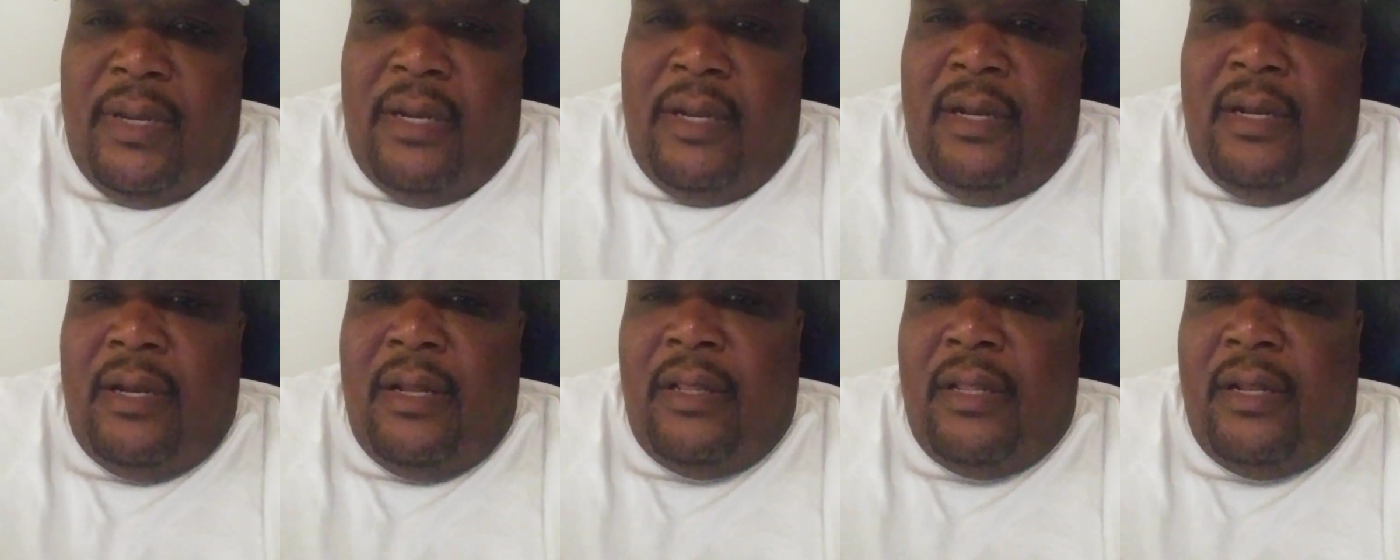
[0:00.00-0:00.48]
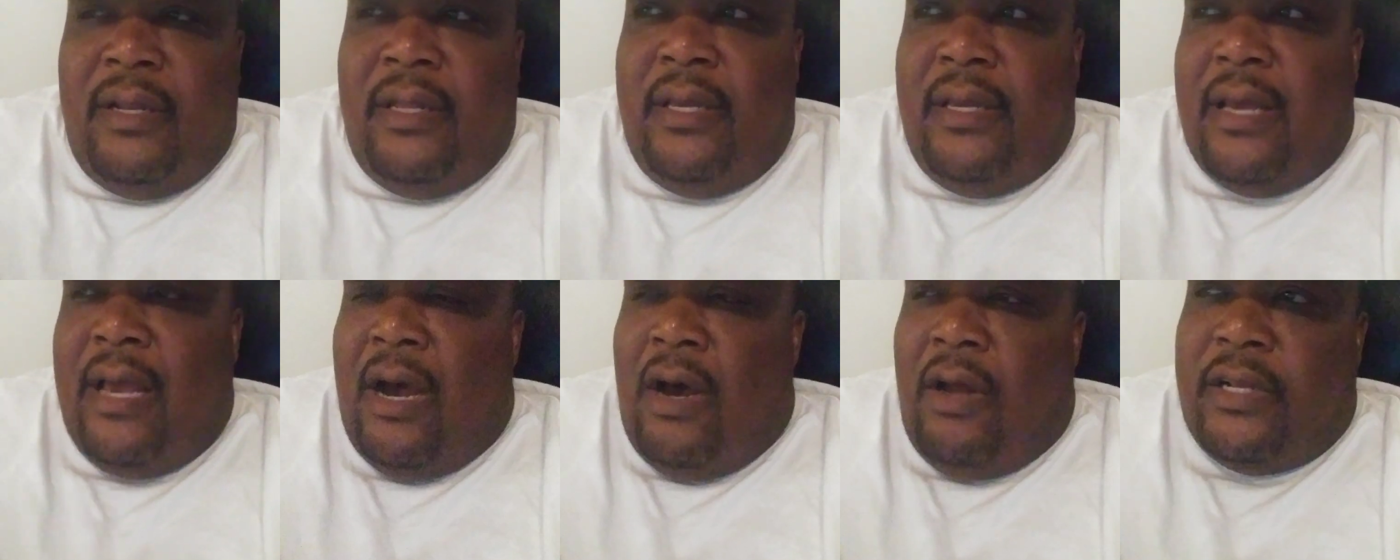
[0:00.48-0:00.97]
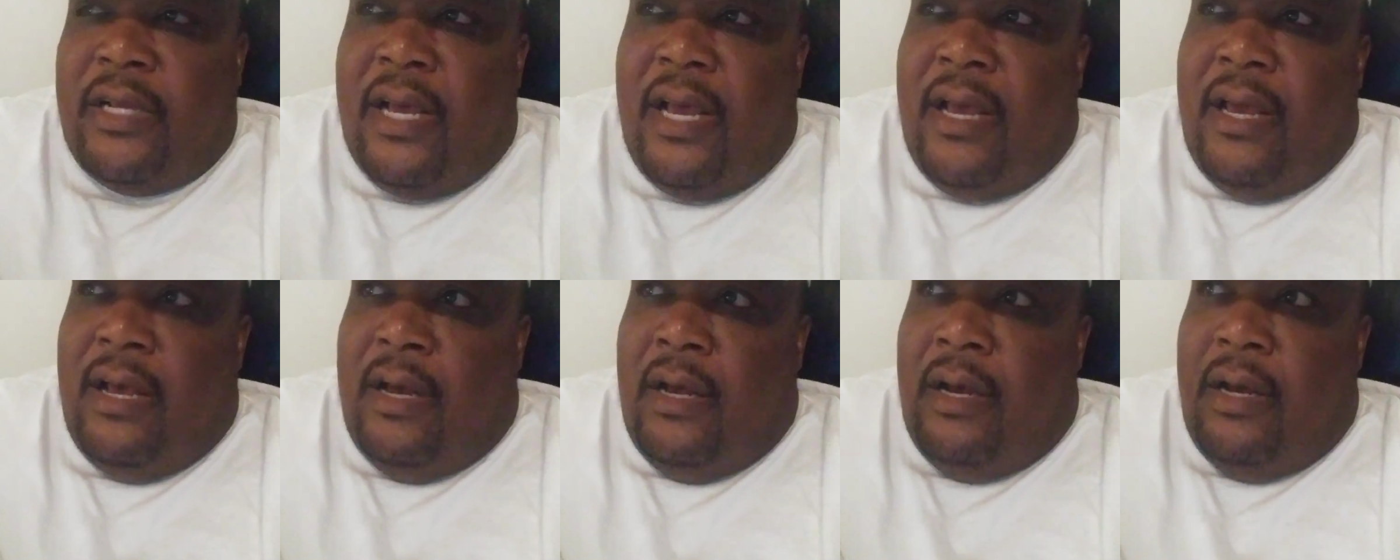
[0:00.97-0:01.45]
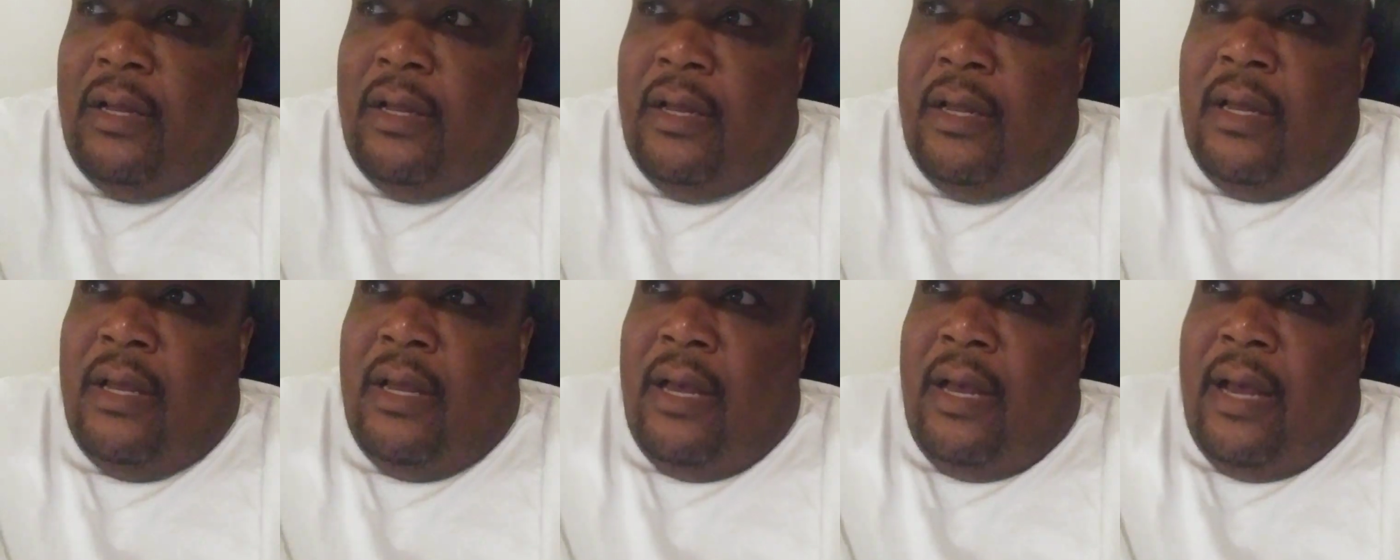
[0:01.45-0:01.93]
and another league
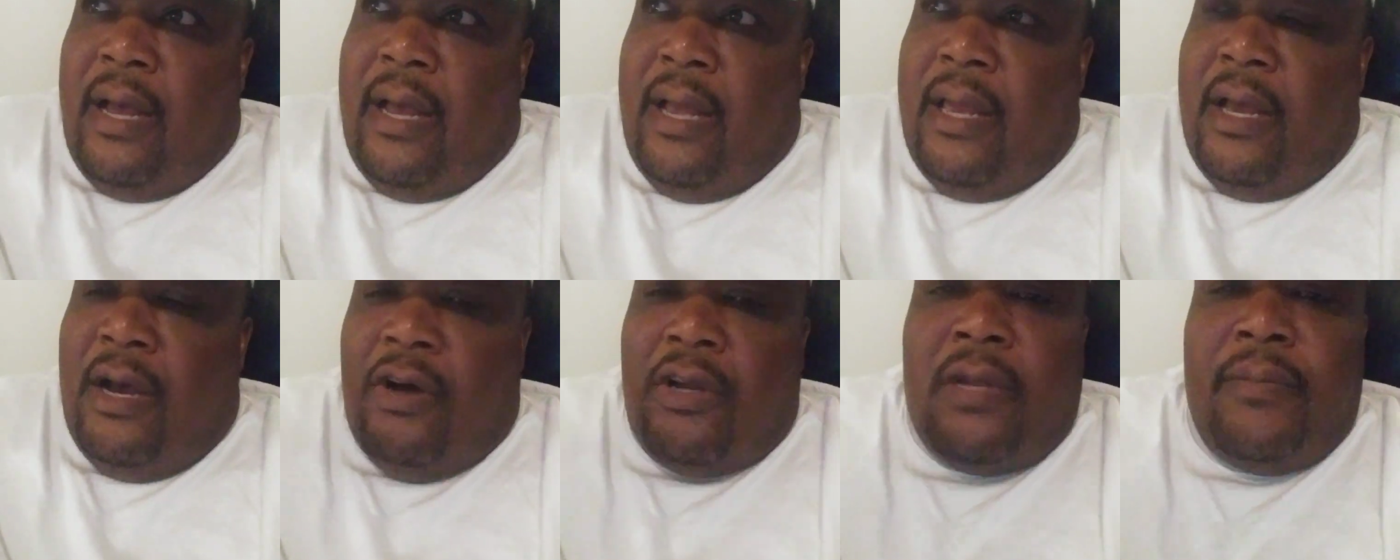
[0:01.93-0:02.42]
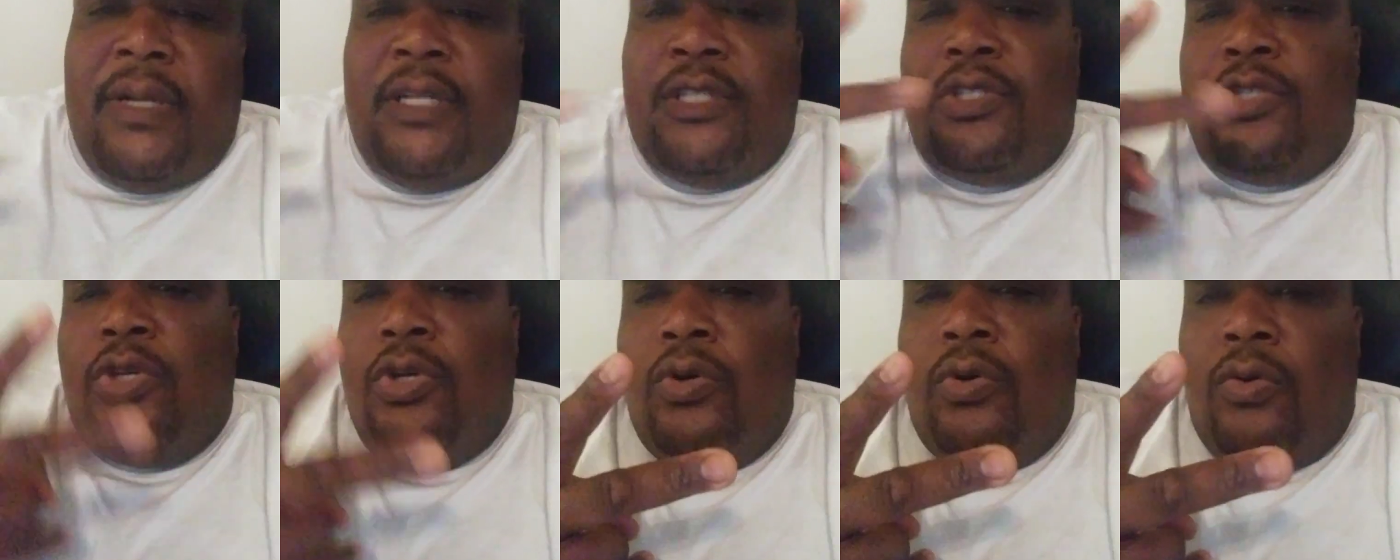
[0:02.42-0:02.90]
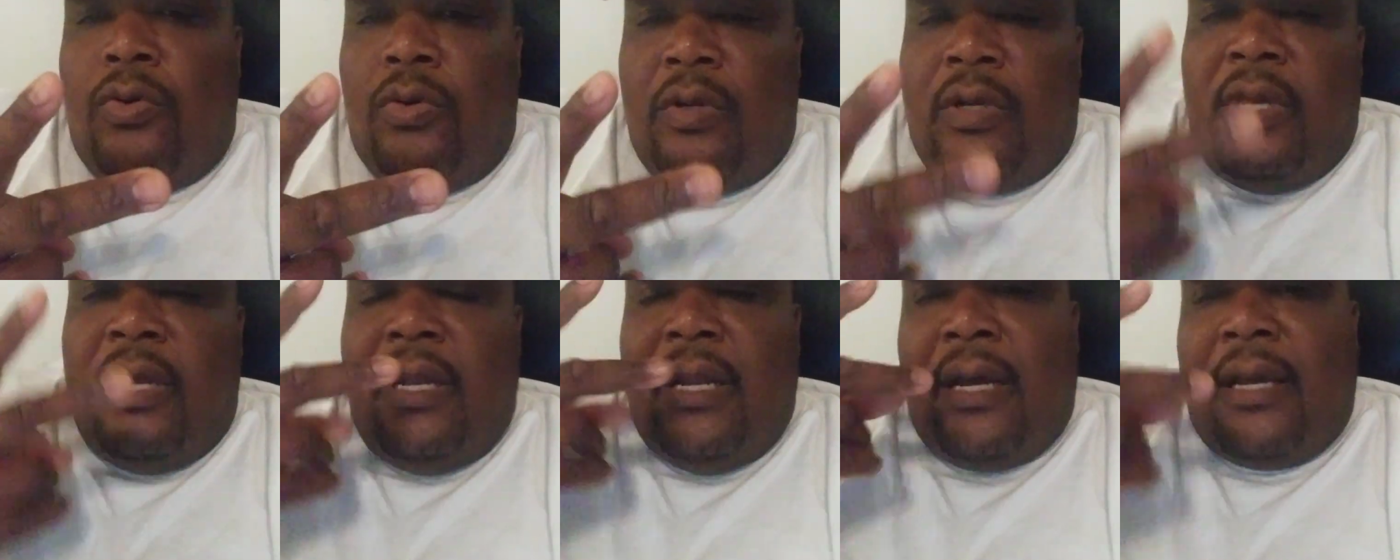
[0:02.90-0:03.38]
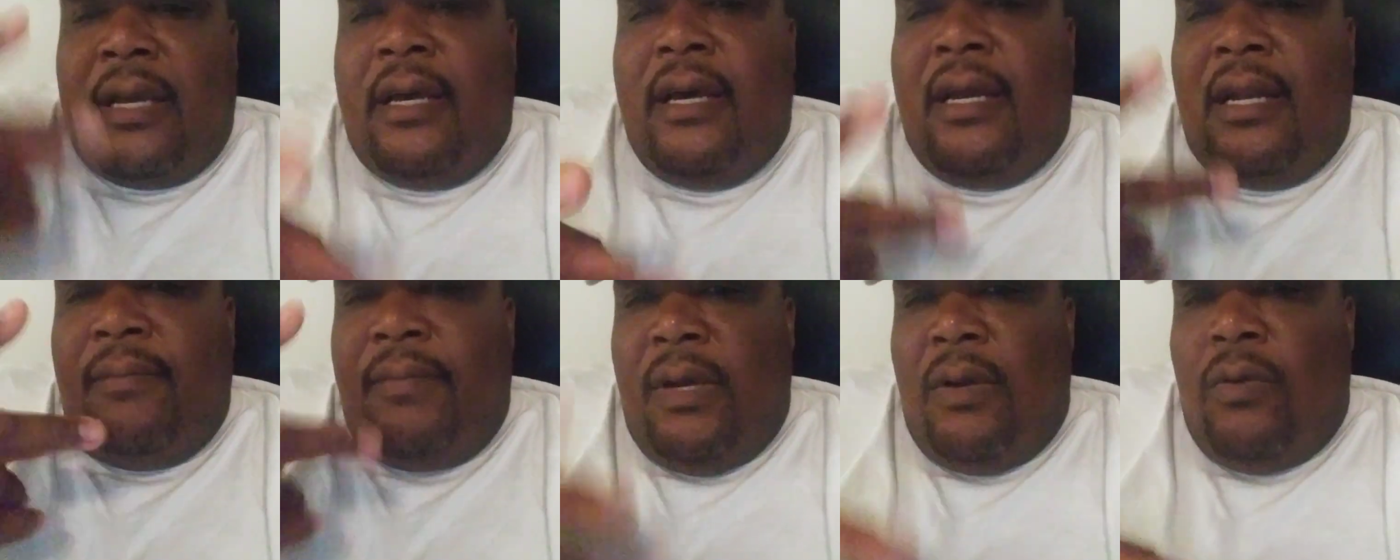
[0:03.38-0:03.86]
I held him in 2, and I cut
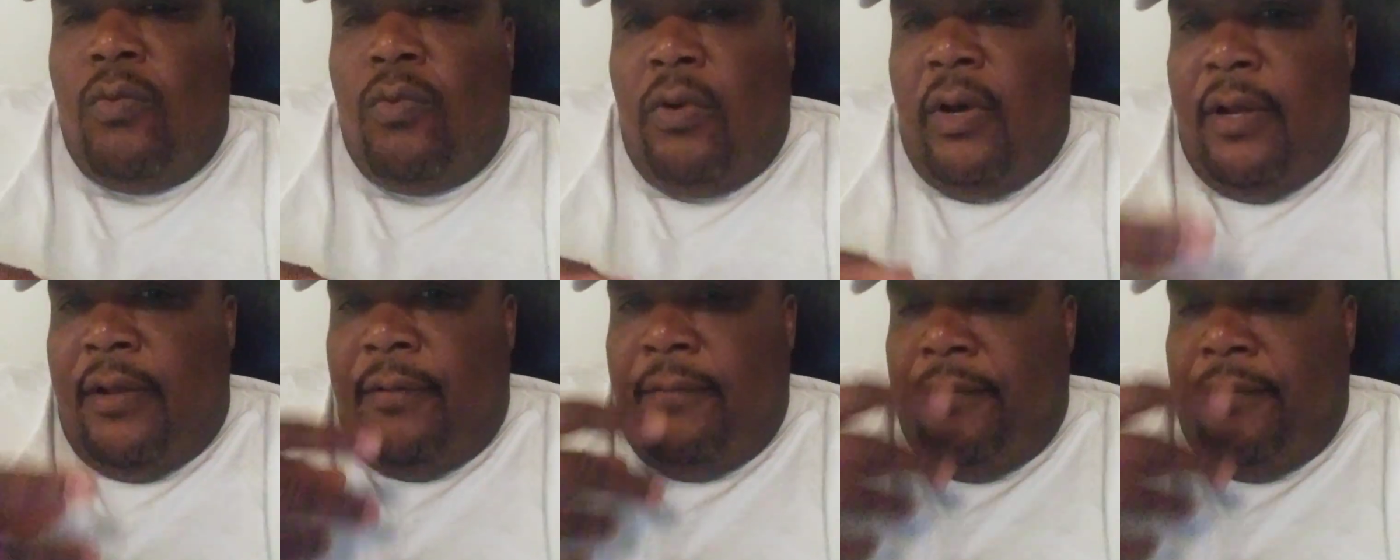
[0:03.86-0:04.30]
him in 1.